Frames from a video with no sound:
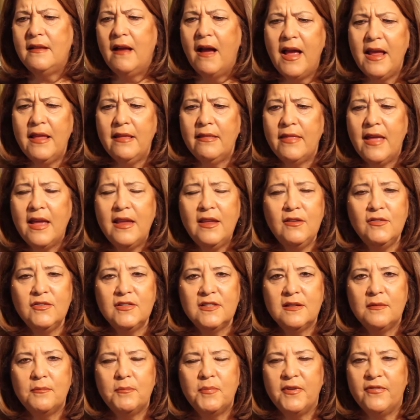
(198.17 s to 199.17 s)
I, that used
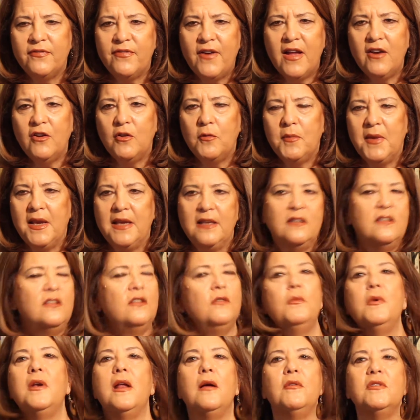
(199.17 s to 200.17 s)
to befuddle me
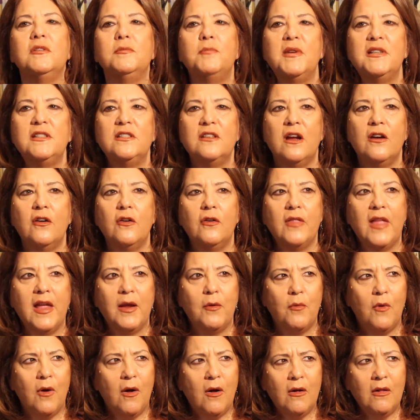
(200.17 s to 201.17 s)
too when I was much younger.
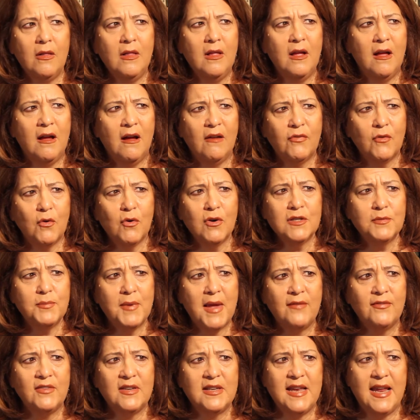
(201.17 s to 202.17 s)
Like, well, of course we
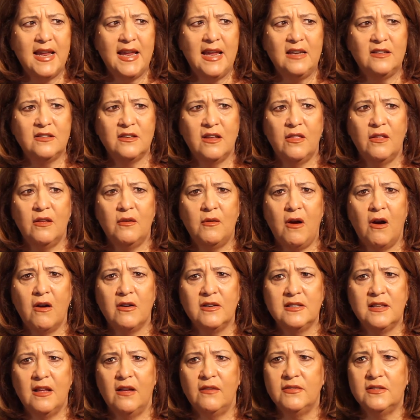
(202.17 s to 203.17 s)
have to take each other,
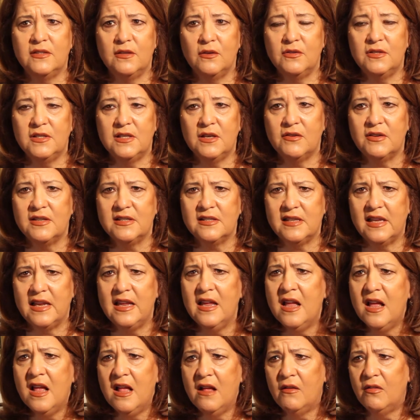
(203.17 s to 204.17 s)
ourselves so seriously.
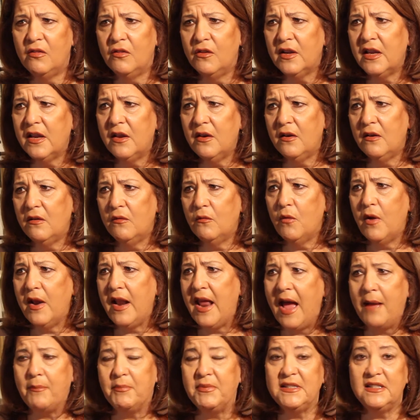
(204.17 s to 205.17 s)
Look at what
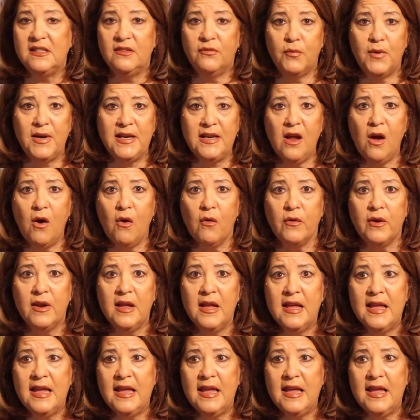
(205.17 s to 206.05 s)
happens if we don't.